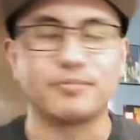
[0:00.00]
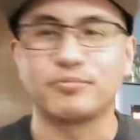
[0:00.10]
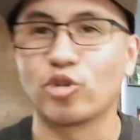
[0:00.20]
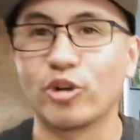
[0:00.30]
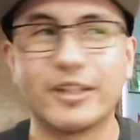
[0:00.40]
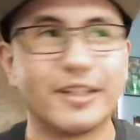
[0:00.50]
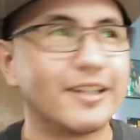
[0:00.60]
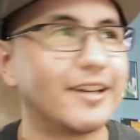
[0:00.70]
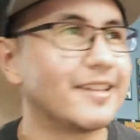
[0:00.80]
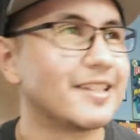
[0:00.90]
joining
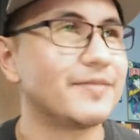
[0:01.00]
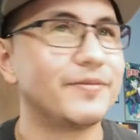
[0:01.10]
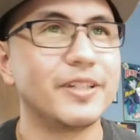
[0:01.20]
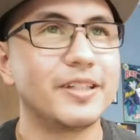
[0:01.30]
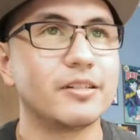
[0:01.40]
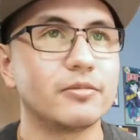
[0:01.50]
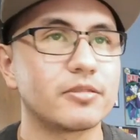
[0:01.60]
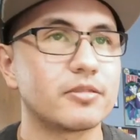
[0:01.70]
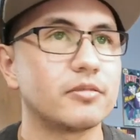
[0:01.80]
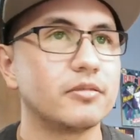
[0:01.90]
in on this video.
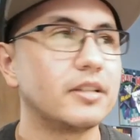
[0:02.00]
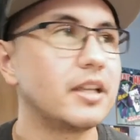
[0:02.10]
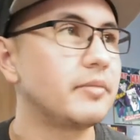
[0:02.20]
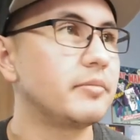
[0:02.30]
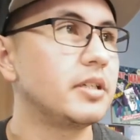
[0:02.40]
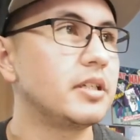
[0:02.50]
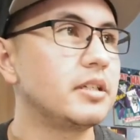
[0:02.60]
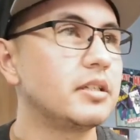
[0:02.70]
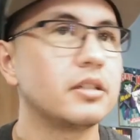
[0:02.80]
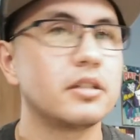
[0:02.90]
So let
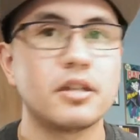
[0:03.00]
me